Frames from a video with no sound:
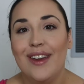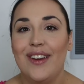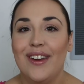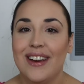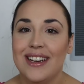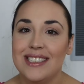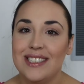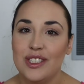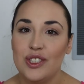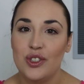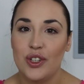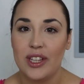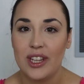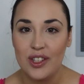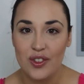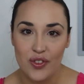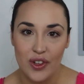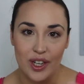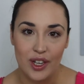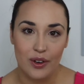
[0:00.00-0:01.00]
you guys enjoyed
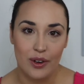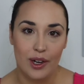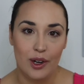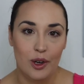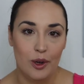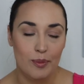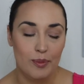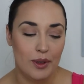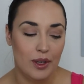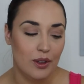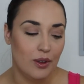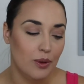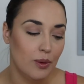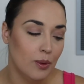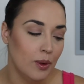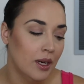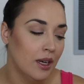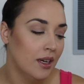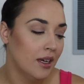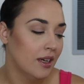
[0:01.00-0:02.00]
this video. I hope
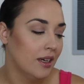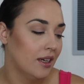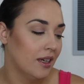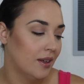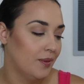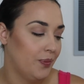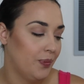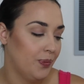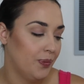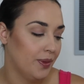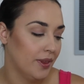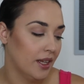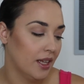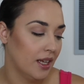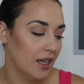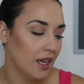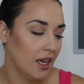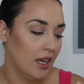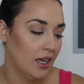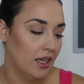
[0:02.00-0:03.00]
you
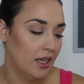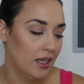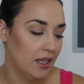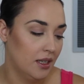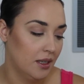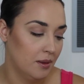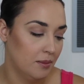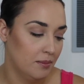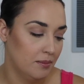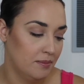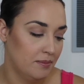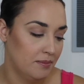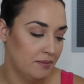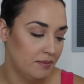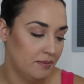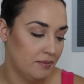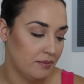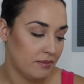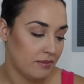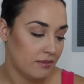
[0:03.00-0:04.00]
um
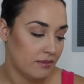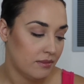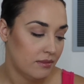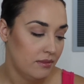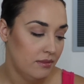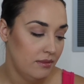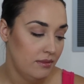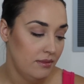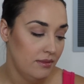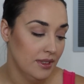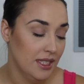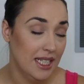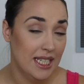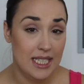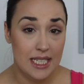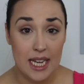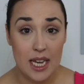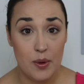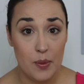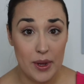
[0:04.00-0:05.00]

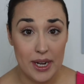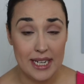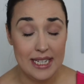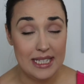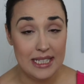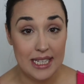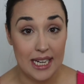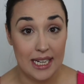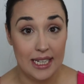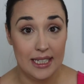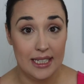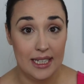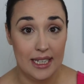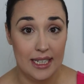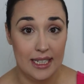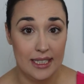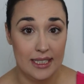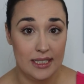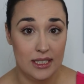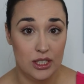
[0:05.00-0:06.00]
can take what I said
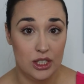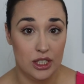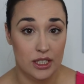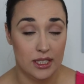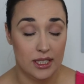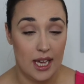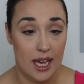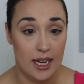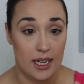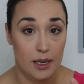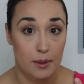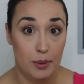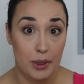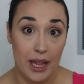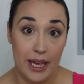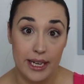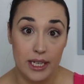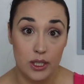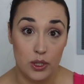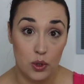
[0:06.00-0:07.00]
and just kind of
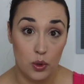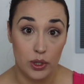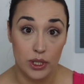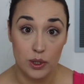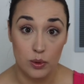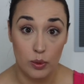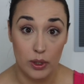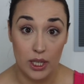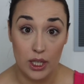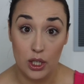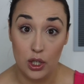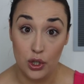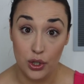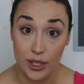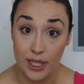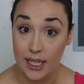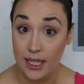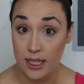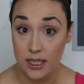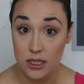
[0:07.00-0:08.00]
apply it towards what your
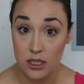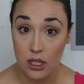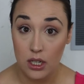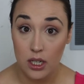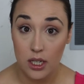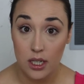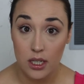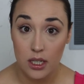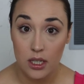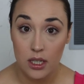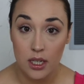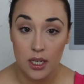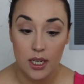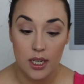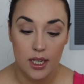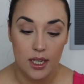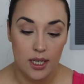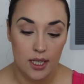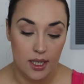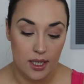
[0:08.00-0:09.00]
needs are.
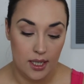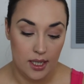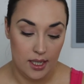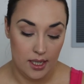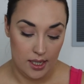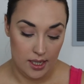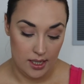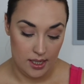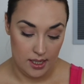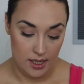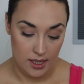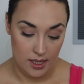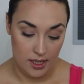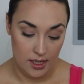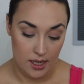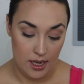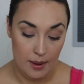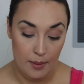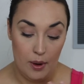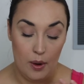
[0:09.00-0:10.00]
Uh,
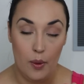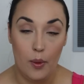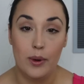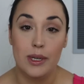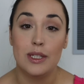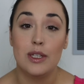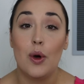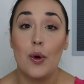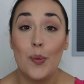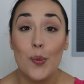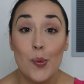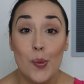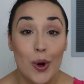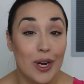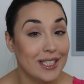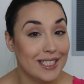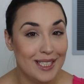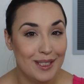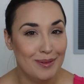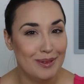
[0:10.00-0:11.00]
I always
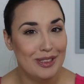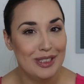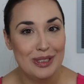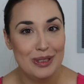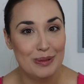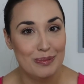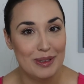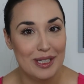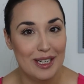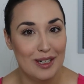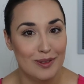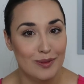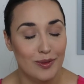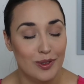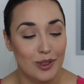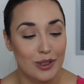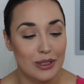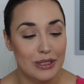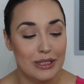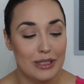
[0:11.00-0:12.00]
want to be super
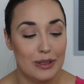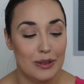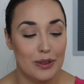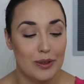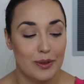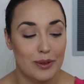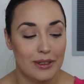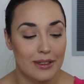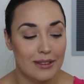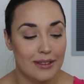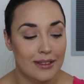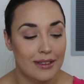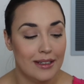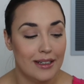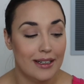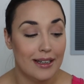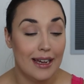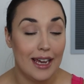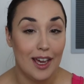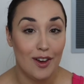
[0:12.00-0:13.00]
helpful, so
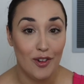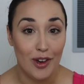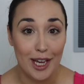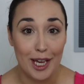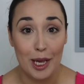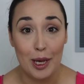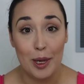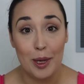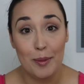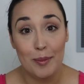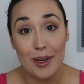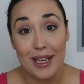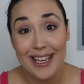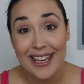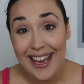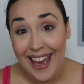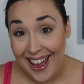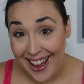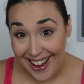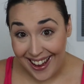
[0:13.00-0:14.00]
if I am,
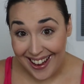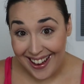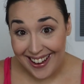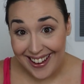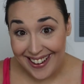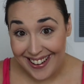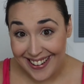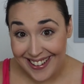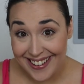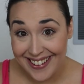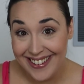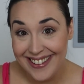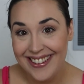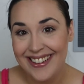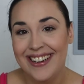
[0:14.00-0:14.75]
yay!